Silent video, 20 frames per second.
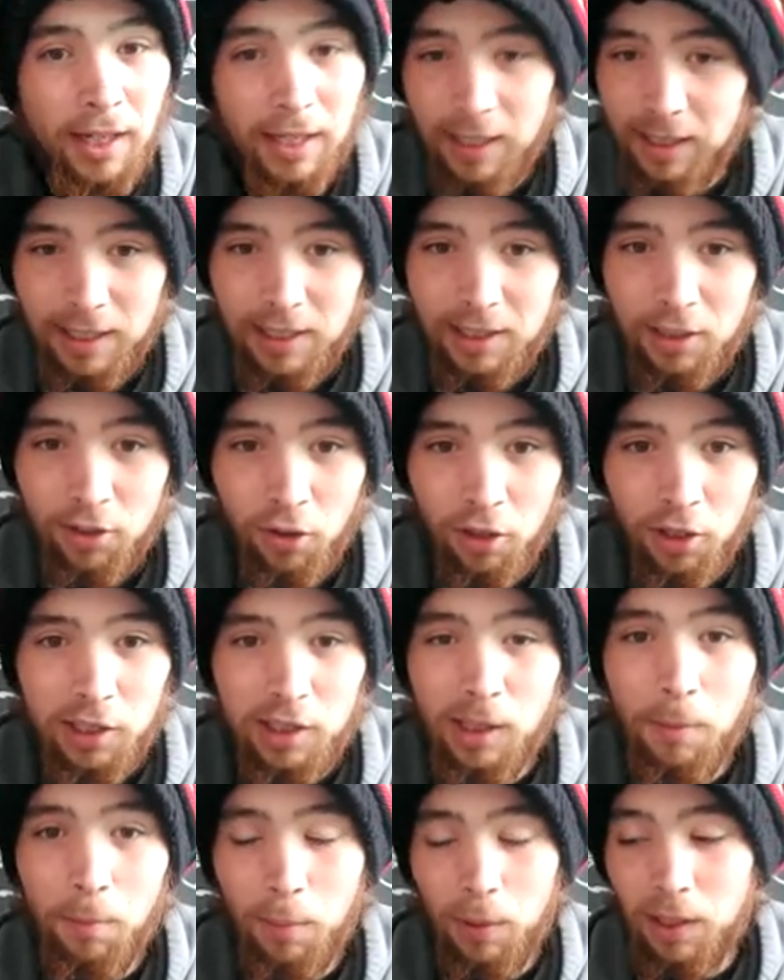It's not as
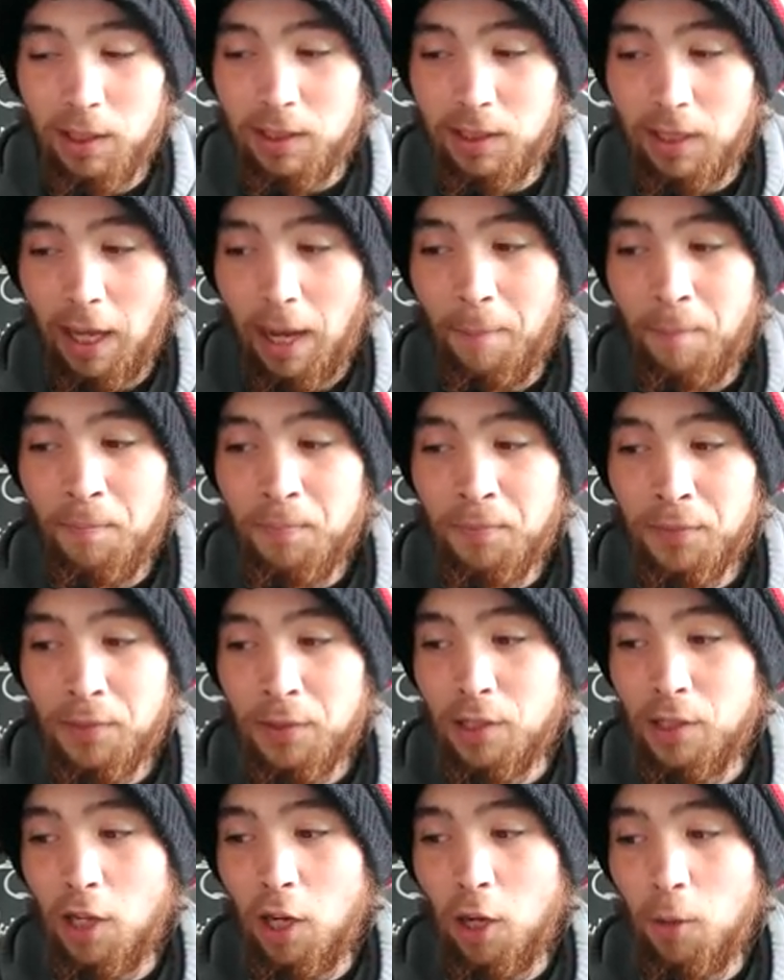simple as that.
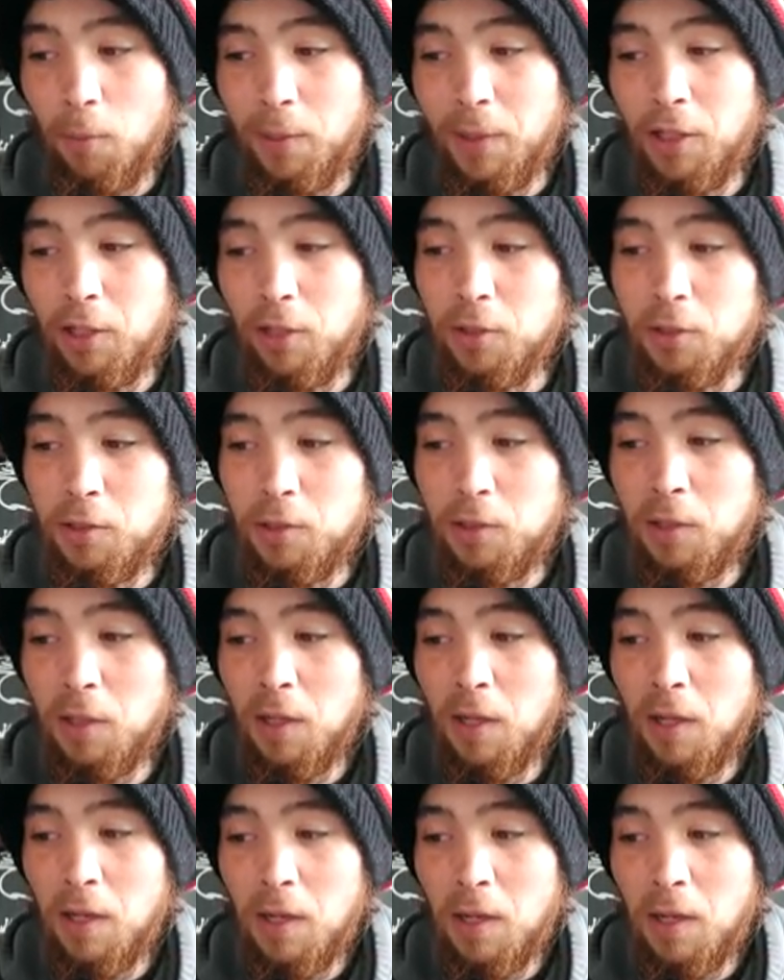Because